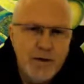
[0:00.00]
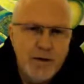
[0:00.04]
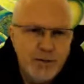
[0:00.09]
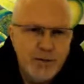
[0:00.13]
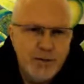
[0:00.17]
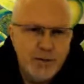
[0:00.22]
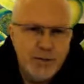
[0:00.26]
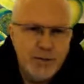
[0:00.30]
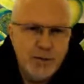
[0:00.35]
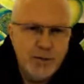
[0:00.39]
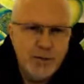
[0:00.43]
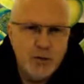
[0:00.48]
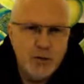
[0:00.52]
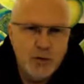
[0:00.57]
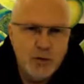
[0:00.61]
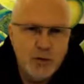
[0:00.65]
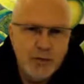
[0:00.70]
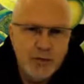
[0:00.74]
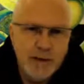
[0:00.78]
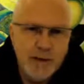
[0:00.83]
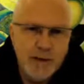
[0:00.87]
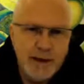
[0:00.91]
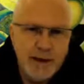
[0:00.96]
These people
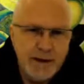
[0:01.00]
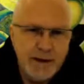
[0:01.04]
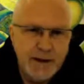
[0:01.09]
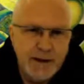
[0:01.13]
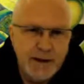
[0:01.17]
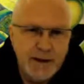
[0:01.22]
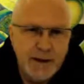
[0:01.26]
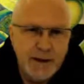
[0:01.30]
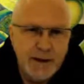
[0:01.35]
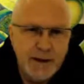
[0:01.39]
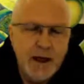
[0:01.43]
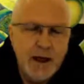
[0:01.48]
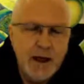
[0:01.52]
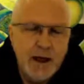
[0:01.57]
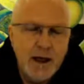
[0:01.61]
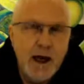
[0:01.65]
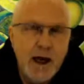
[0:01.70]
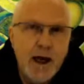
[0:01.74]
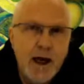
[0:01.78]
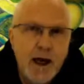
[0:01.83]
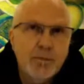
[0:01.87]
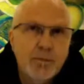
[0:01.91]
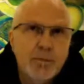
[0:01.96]
look mainly
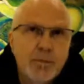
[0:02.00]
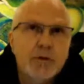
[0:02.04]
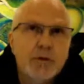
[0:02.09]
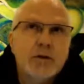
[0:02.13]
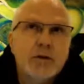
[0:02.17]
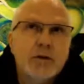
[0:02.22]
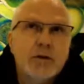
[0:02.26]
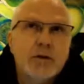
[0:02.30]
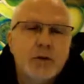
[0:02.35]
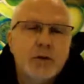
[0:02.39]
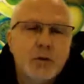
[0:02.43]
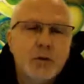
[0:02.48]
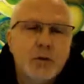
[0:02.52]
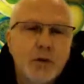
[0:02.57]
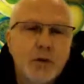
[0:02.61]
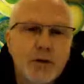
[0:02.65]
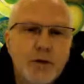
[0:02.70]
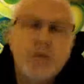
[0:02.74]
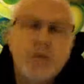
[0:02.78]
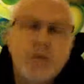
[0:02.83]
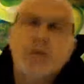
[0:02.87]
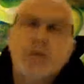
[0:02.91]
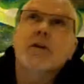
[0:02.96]
up
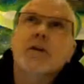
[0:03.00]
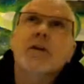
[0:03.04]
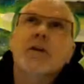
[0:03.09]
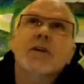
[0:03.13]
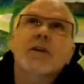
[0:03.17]
towards